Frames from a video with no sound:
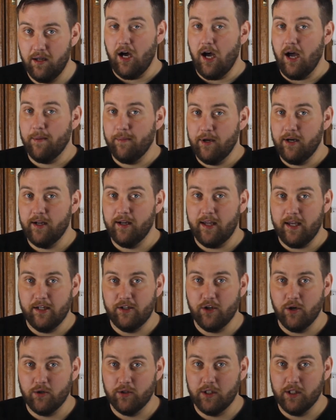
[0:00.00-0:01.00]
I've been in
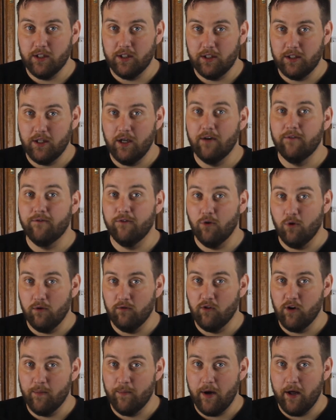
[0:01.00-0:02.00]
ketosis for
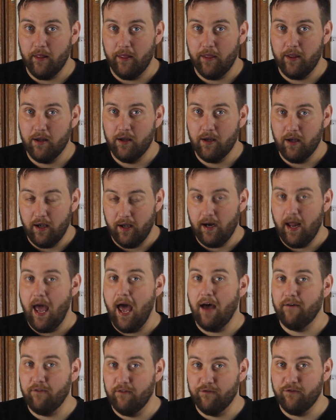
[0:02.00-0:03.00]
over a month and
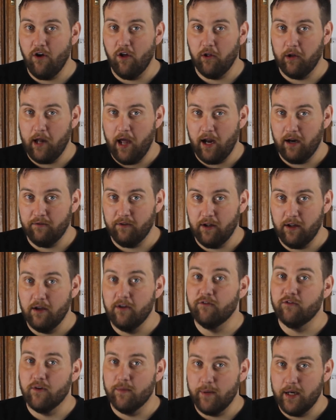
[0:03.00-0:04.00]
haven't fallen out of it
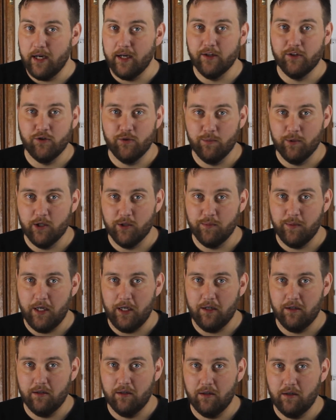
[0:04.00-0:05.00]
from eating too much meat.
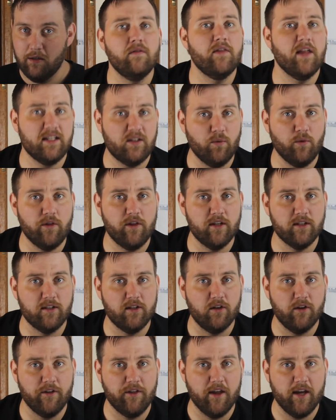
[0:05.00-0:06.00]
That's where this
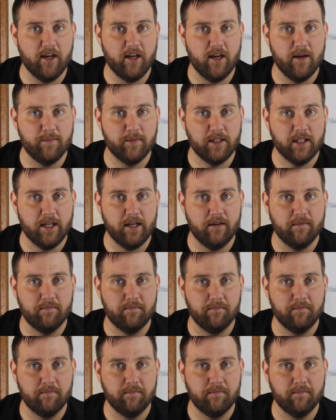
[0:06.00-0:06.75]
little thing comes in.